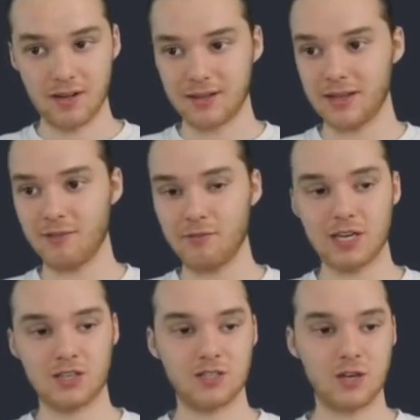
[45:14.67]
right? The
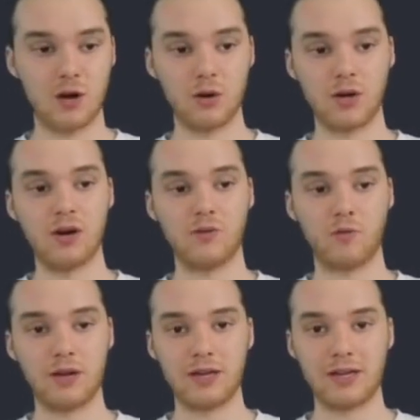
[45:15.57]
information's no good
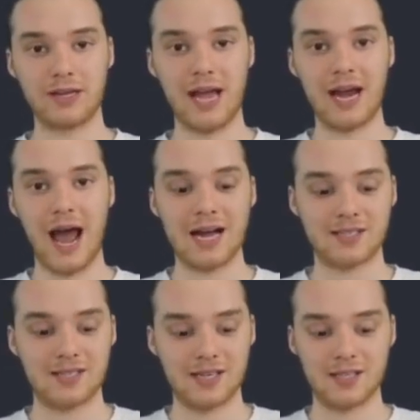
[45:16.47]
if we can't
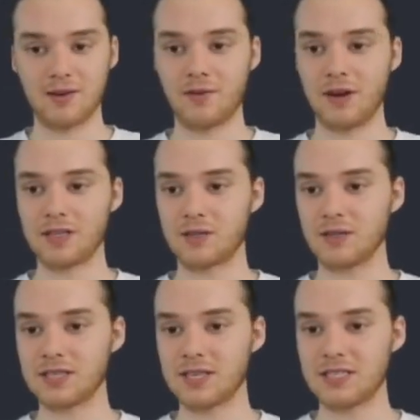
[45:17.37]
access it, right?
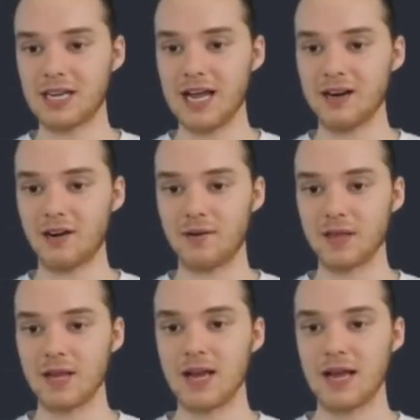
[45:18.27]
So this
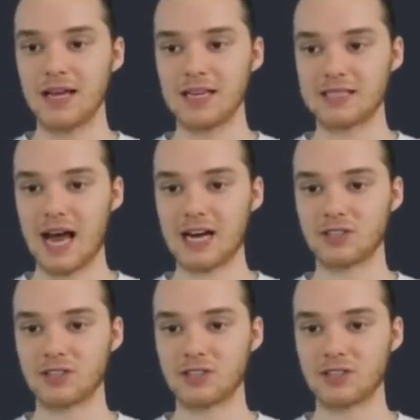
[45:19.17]
container is